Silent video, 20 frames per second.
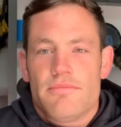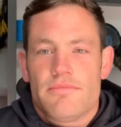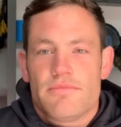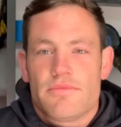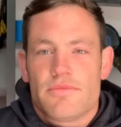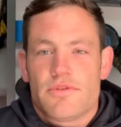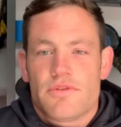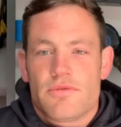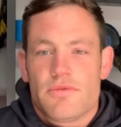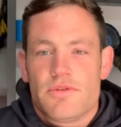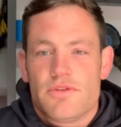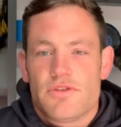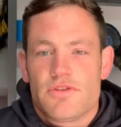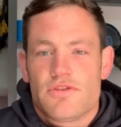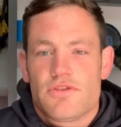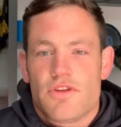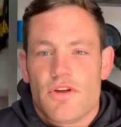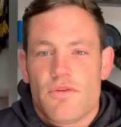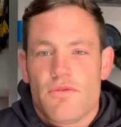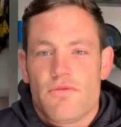So we
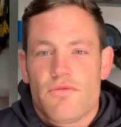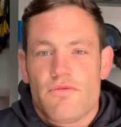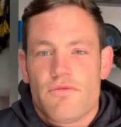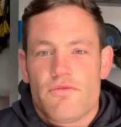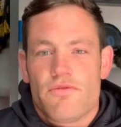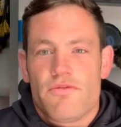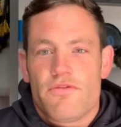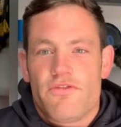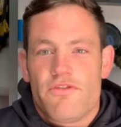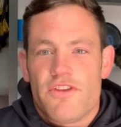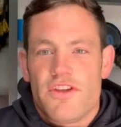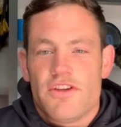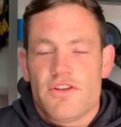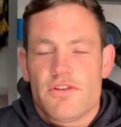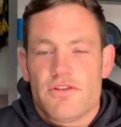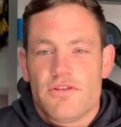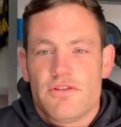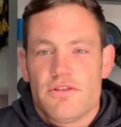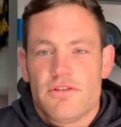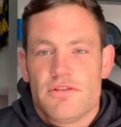just don't
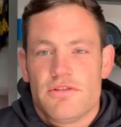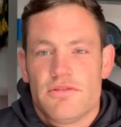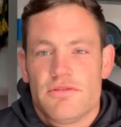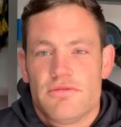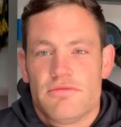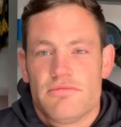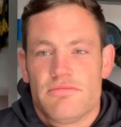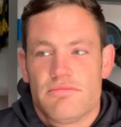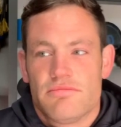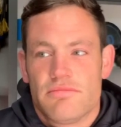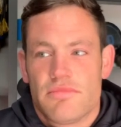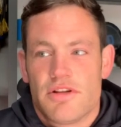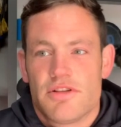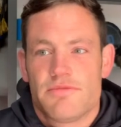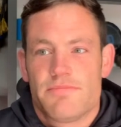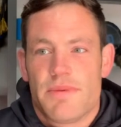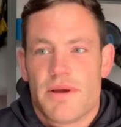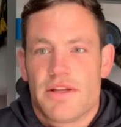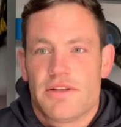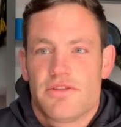feel as
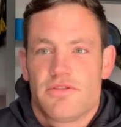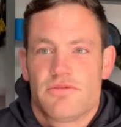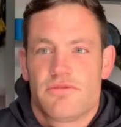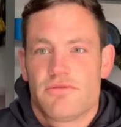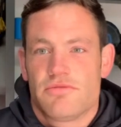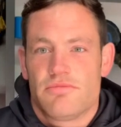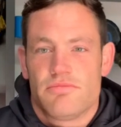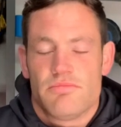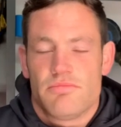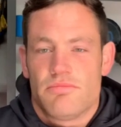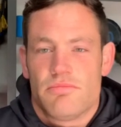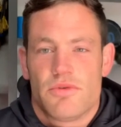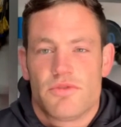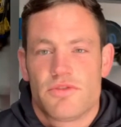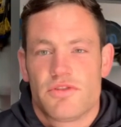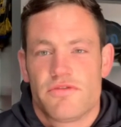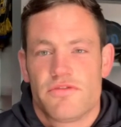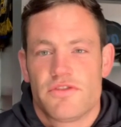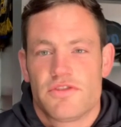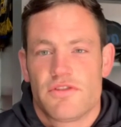bad as
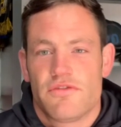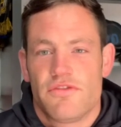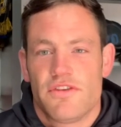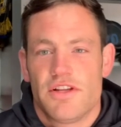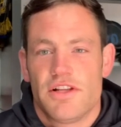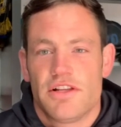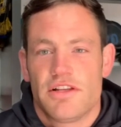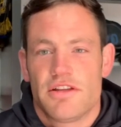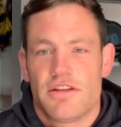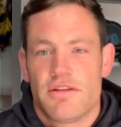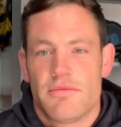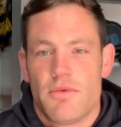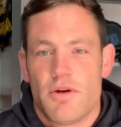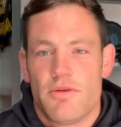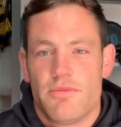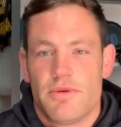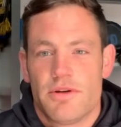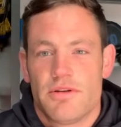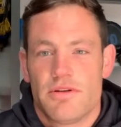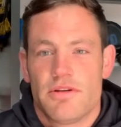most of us are feeling at the moment.